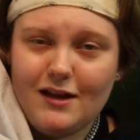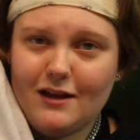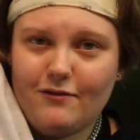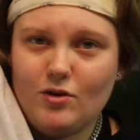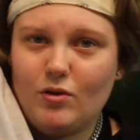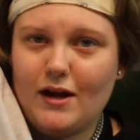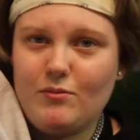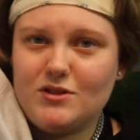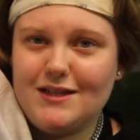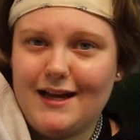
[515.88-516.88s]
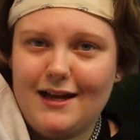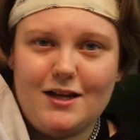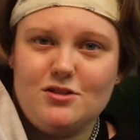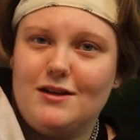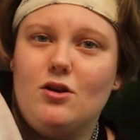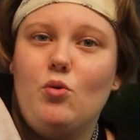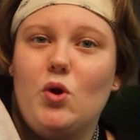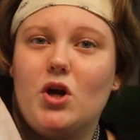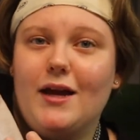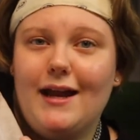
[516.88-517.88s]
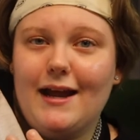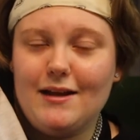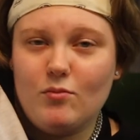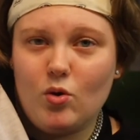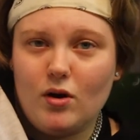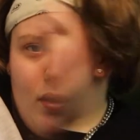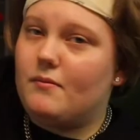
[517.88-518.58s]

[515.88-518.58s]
if you weren't able to get it, because you can no longer get it anymore.